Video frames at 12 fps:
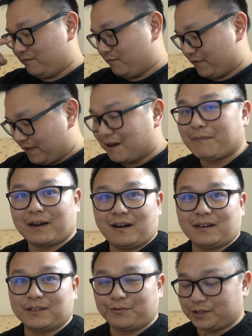without my
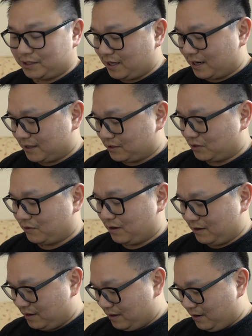glasses it was tight, so
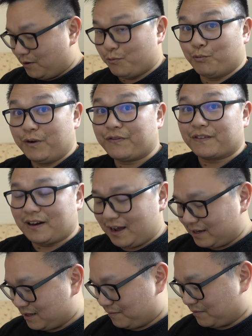with
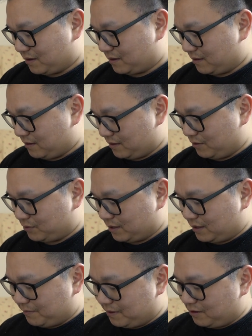glass I'm gonna loosen
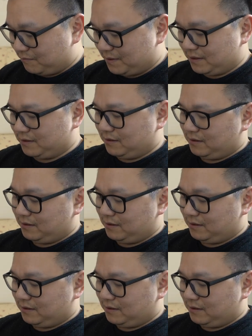it up a little bit.